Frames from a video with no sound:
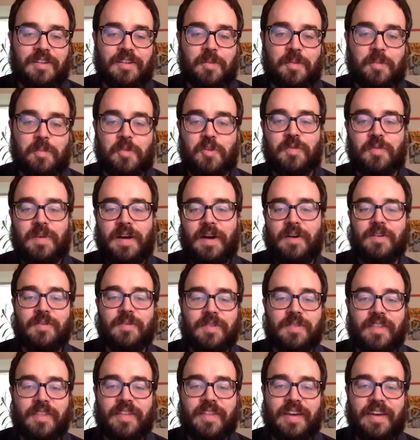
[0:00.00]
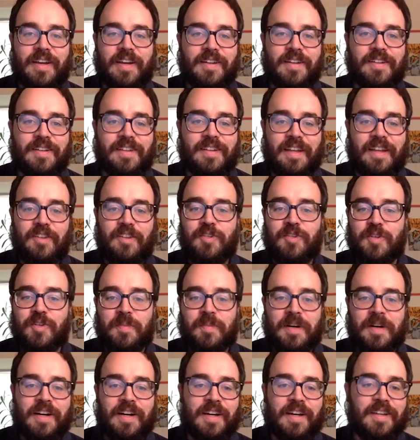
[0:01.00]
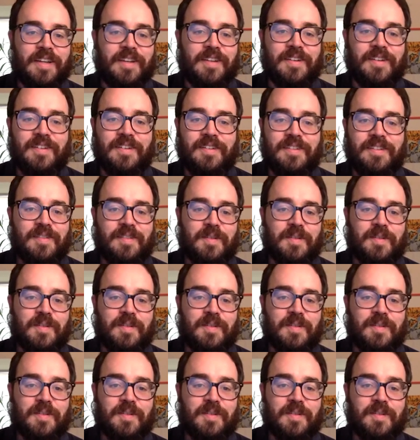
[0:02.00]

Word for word: I get the move out of the thing into my